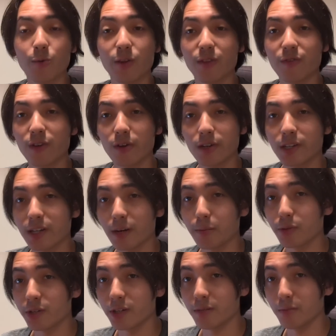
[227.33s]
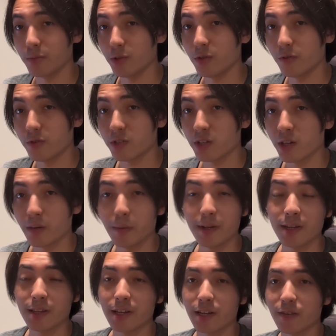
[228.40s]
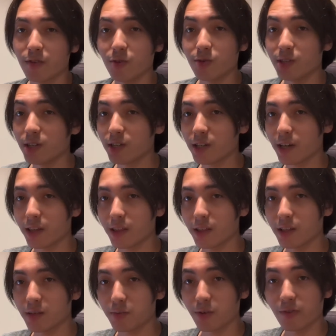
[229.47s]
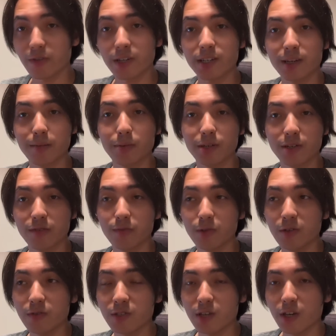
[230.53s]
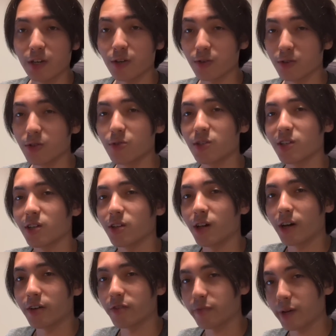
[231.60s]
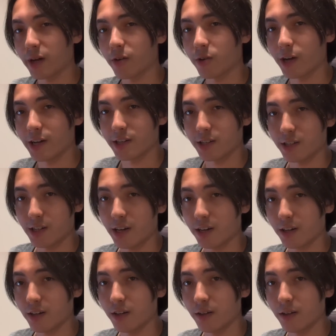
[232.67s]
with very templated moves, meaning that if you didn't get this perfect template of moves, you're losing a lot of power as a deck.